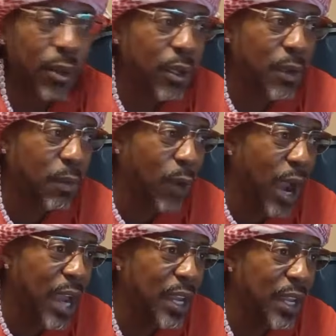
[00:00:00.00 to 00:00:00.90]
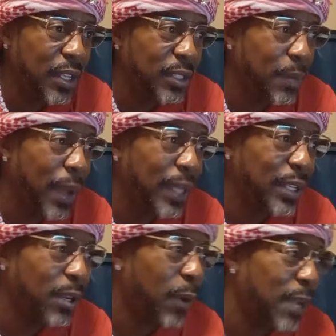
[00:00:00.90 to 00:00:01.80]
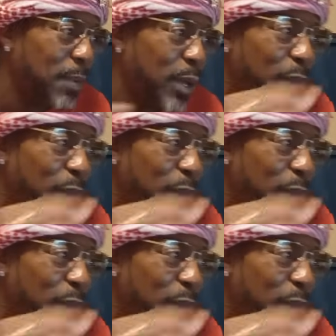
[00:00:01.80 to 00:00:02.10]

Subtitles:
right? Somebody correct me if I'm